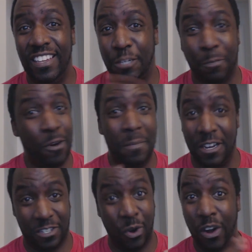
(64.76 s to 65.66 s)
is pretty
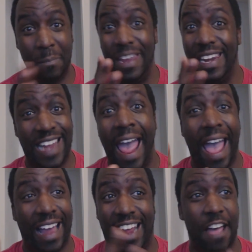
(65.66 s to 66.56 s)
much going to be the
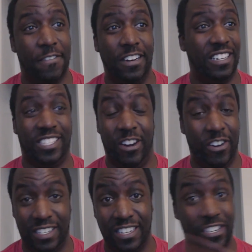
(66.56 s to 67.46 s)
tagline for this
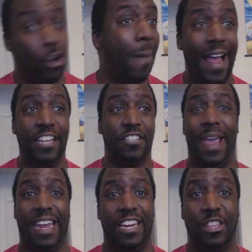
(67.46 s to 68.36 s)
series because nobody's
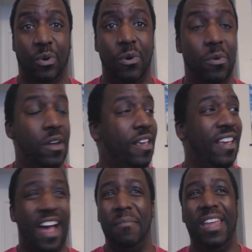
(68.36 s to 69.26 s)
making it through.
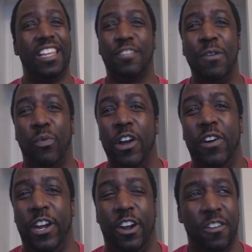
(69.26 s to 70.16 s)
I mean, let's be
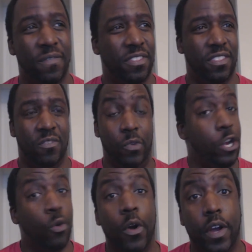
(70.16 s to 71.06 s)
real here. We
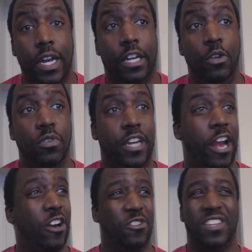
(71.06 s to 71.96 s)
knew we were going to lose
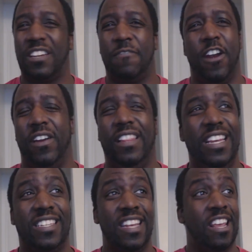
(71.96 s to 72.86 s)
characters. At the very
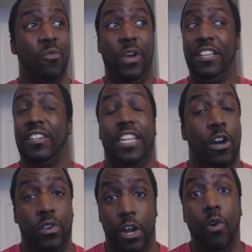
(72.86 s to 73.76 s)
least, we
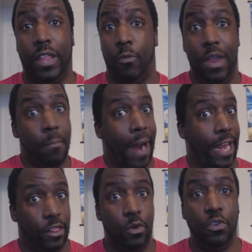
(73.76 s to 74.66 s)
still know that we
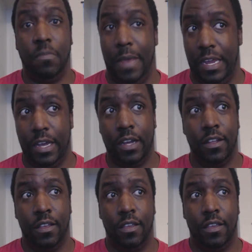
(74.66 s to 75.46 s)
might lose Mika.